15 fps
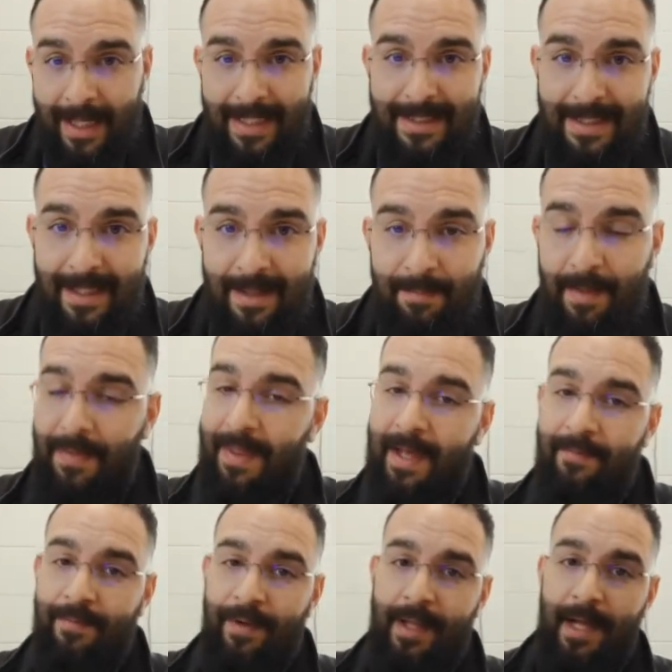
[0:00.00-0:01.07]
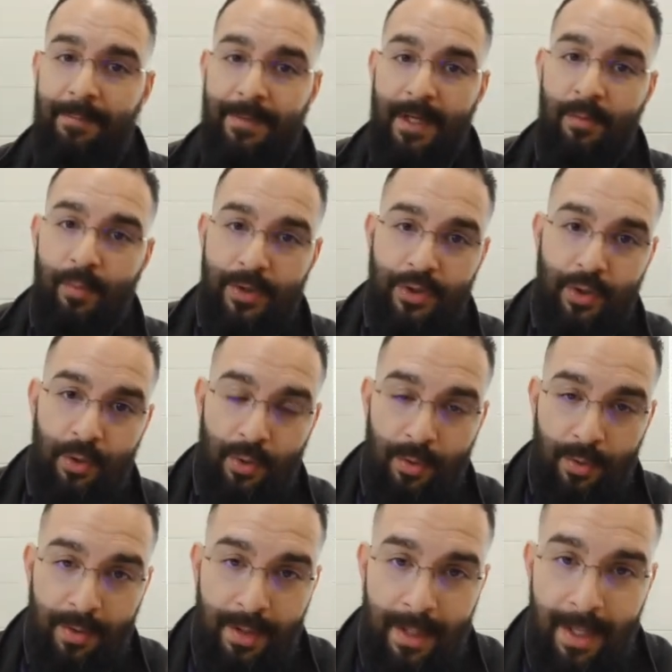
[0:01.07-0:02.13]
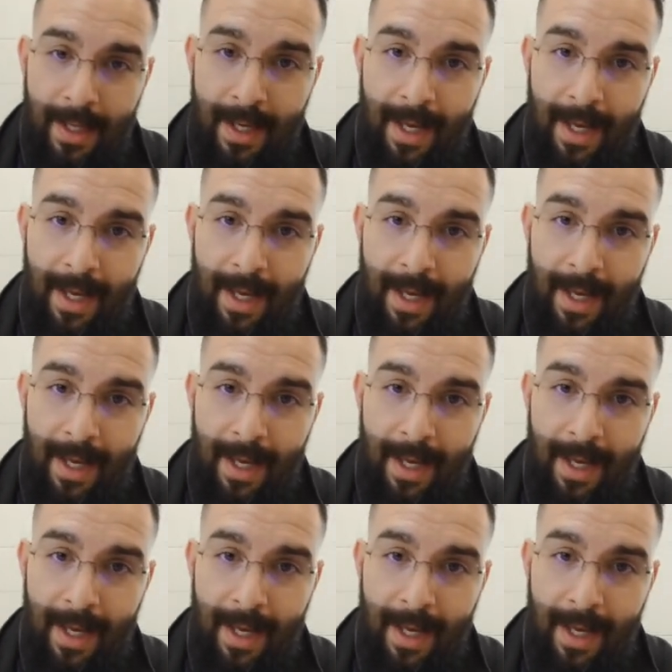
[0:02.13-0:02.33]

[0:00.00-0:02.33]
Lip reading: kicks in, but thankfully I'm done with school